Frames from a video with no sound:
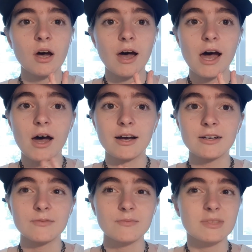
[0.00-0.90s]

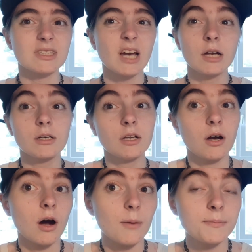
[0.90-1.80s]
it's kind of the
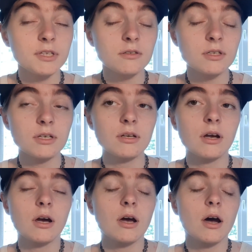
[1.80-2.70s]
opposite
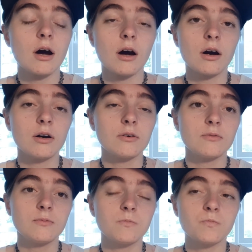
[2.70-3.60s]

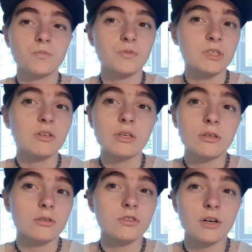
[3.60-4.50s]
of seeing
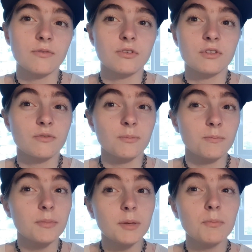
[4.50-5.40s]
yourself as
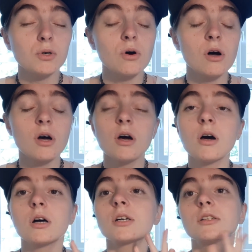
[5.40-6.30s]
different people.
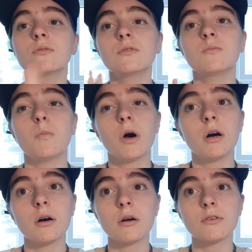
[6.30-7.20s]
Because with
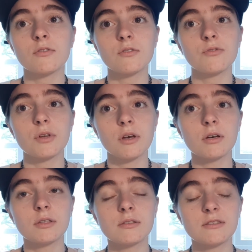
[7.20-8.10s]
parts,
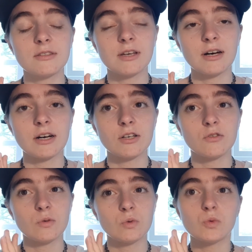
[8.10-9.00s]
it's that
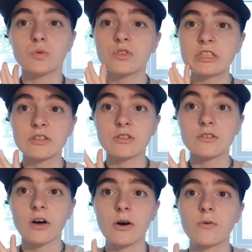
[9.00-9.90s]
you see
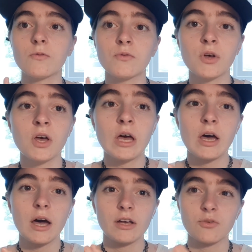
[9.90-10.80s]
yourself
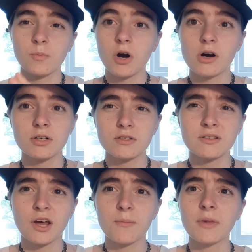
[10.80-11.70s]
as parts
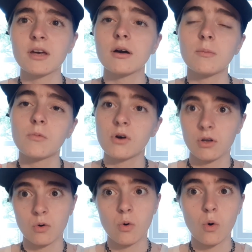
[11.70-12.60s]
that make up
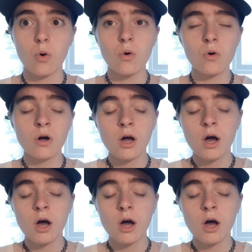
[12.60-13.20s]
one whole.